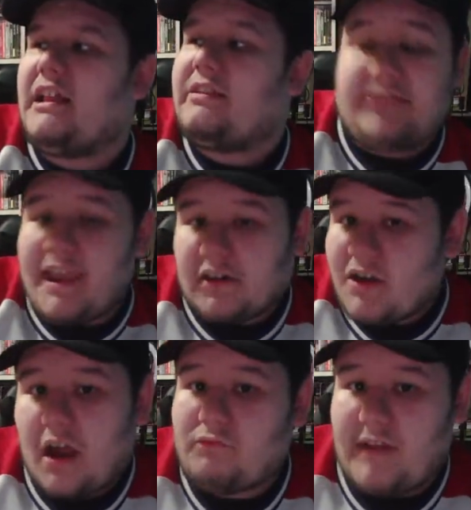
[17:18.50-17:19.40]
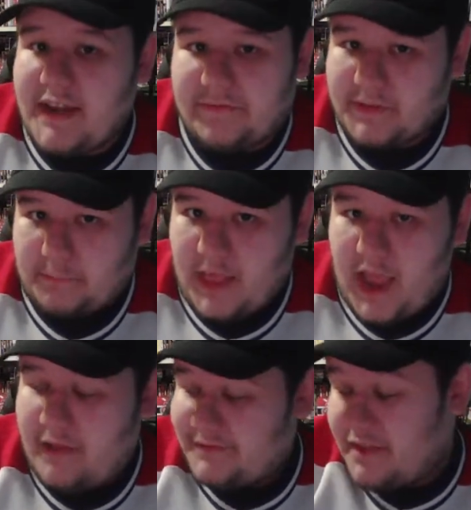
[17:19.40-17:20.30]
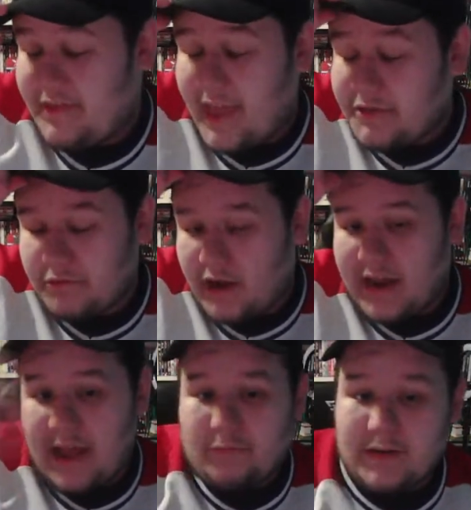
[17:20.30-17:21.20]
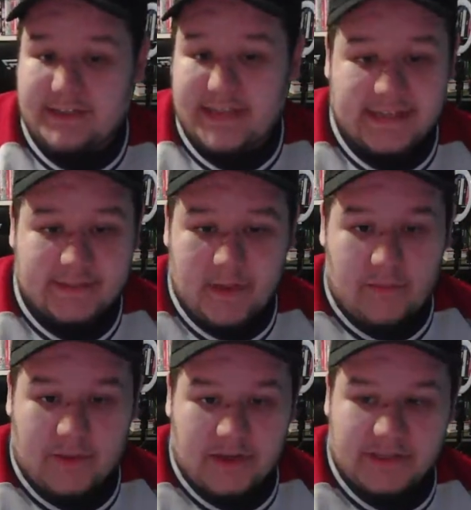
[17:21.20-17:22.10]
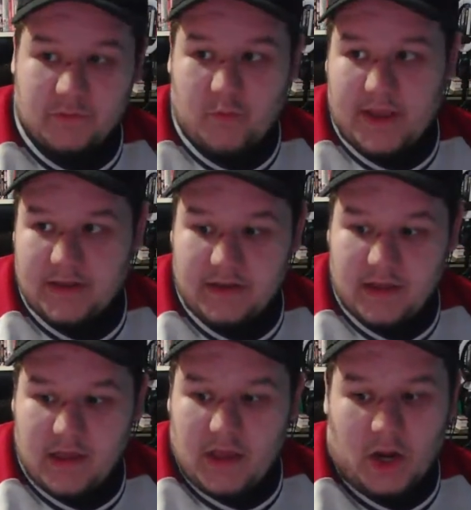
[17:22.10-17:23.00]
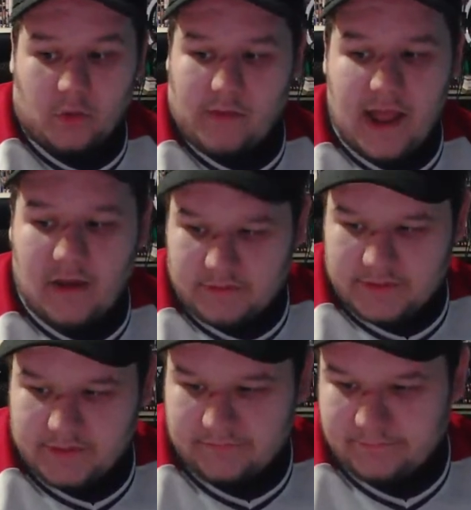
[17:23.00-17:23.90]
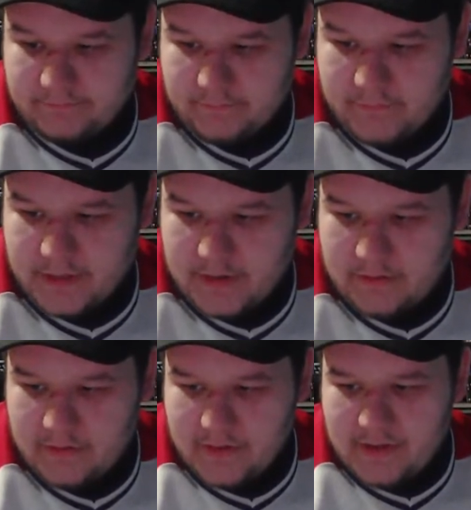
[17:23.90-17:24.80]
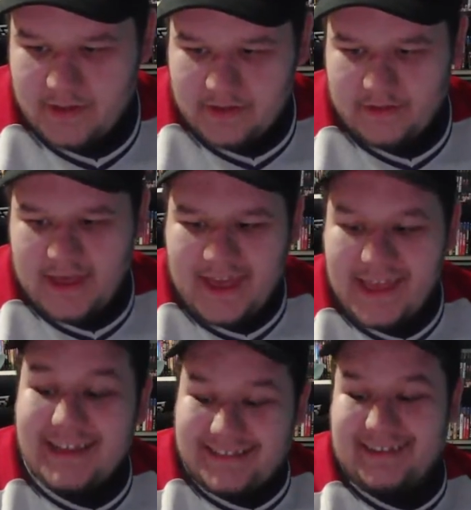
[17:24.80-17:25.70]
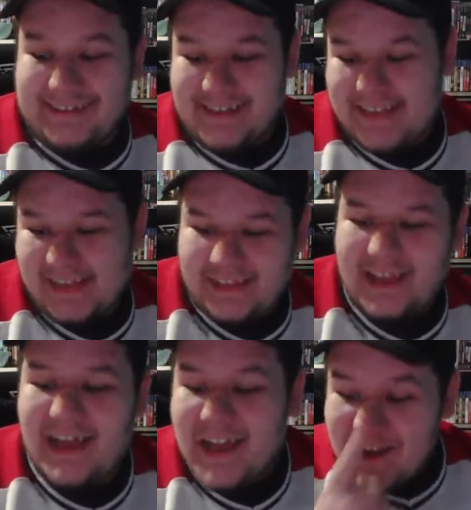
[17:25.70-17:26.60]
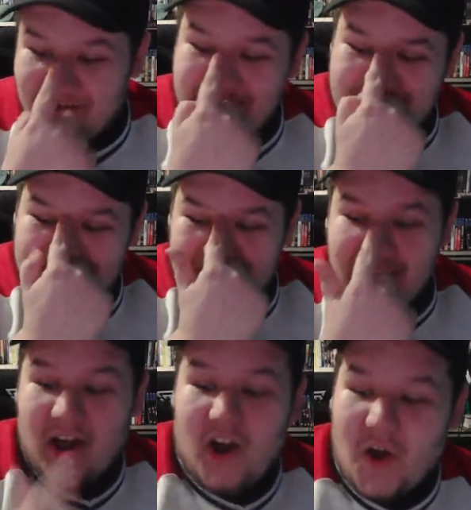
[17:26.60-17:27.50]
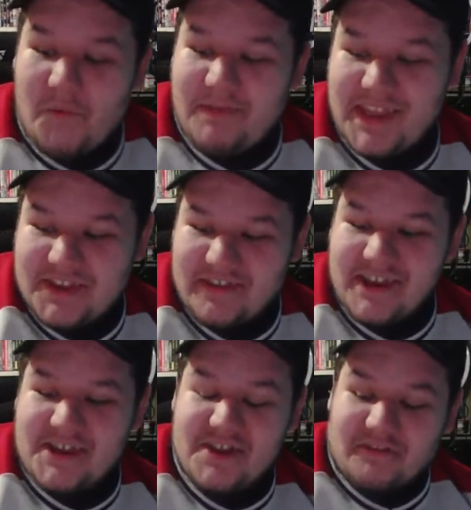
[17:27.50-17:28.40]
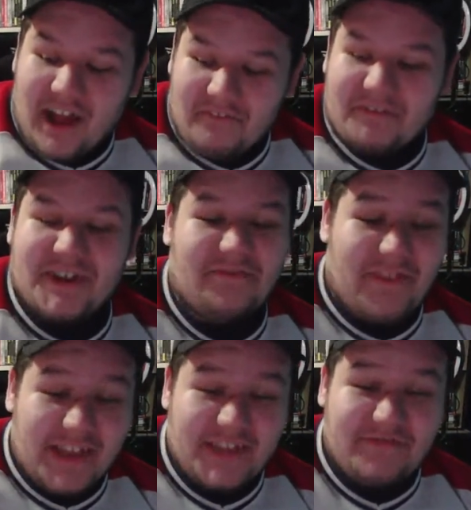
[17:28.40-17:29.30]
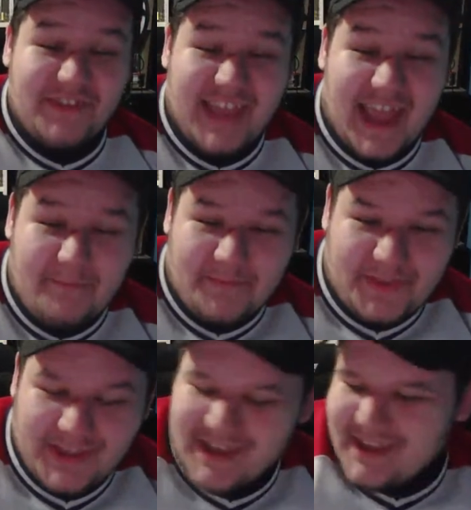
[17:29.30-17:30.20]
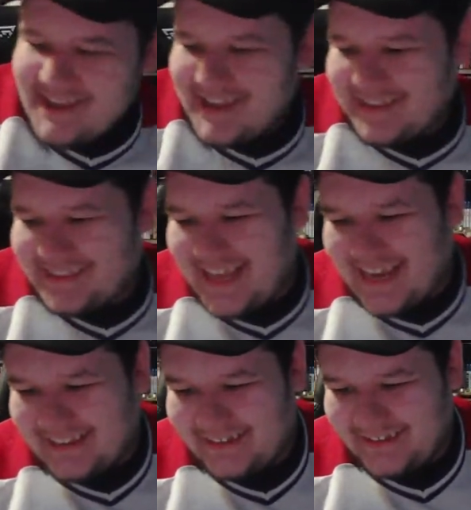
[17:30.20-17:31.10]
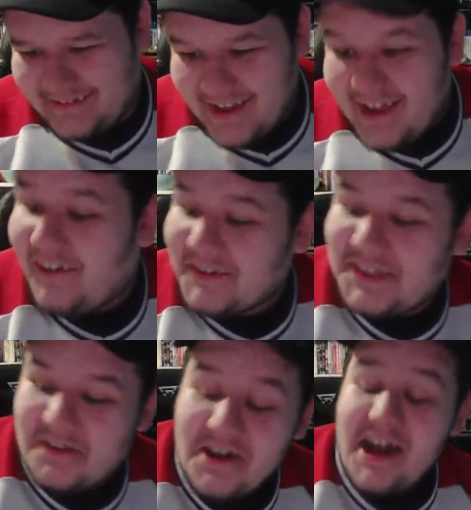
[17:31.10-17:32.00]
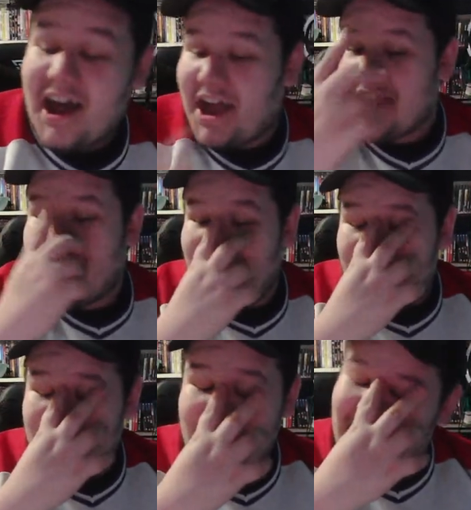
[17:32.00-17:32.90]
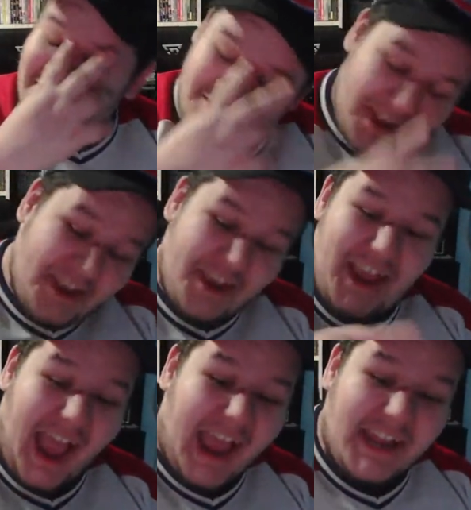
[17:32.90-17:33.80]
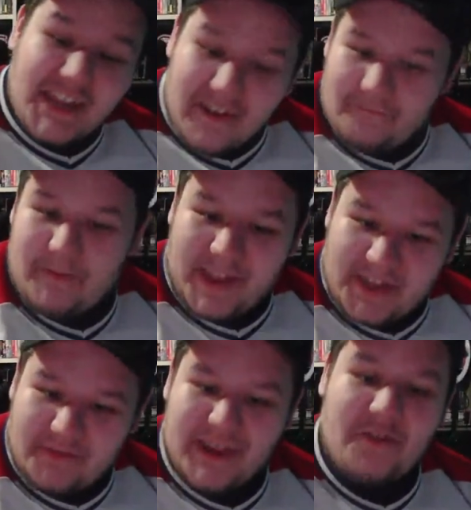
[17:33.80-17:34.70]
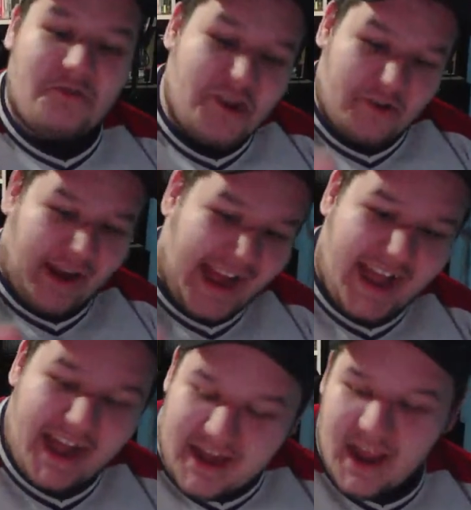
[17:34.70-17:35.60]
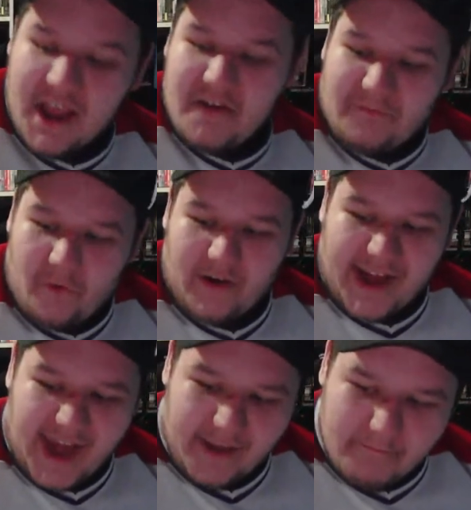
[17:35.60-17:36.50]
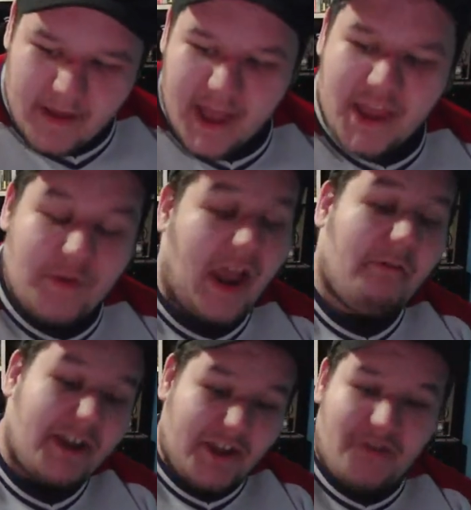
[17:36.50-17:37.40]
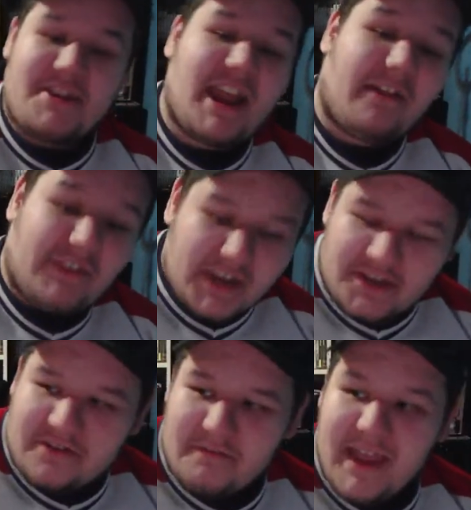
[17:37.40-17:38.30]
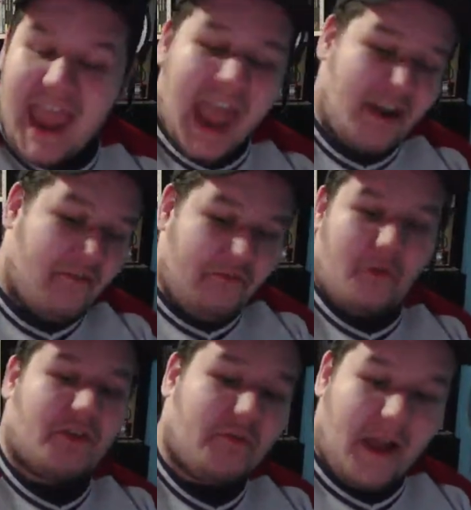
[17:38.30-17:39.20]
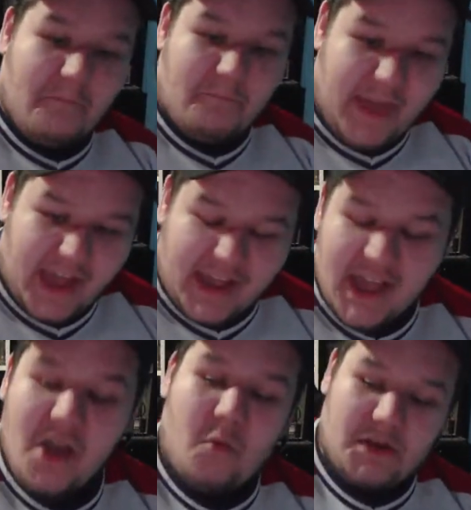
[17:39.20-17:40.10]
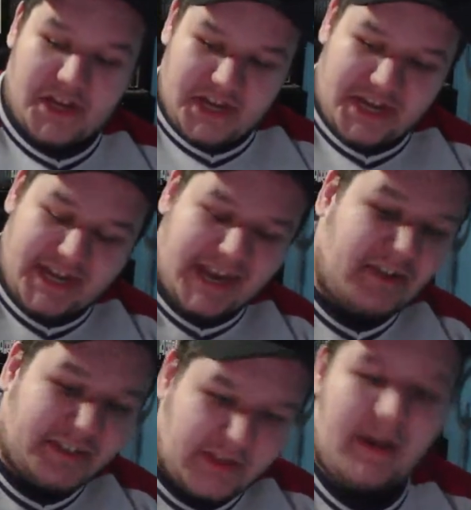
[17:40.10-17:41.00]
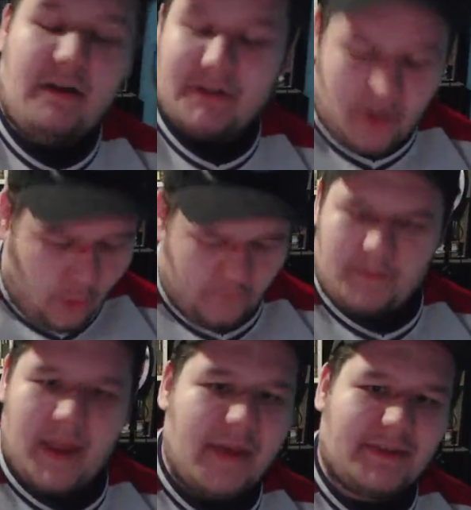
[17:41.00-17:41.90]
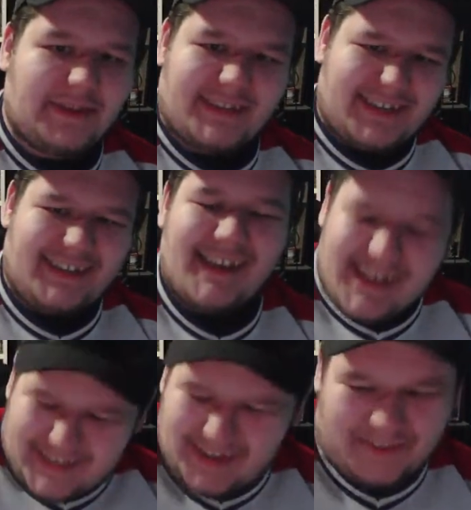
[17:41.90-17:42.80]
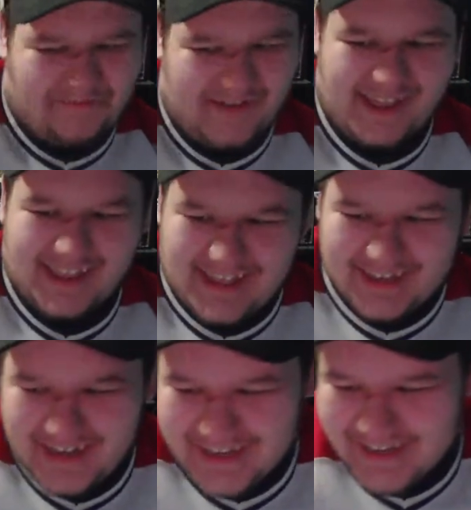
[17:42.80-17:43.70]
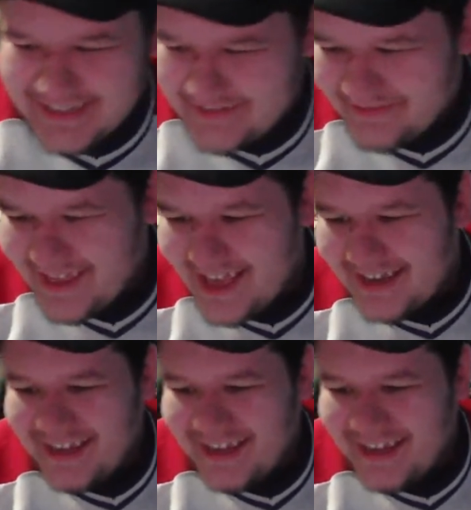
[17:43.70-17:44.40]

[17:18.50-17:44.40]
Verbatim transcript: They are not ready for the playoffs. They do not have what it takes, in my opinion, to win a round. You know? Yes, Salty, exactly. We signed Hall, Petrie, and Sherratt for defensive depth. Exactly, dude. Also, you didn't sign Jeff Petrie. You traded for him. You got rid of Gustav Lidström and a fourth-round pick, which is still somehow an overpayment to the fucking Canadians for that.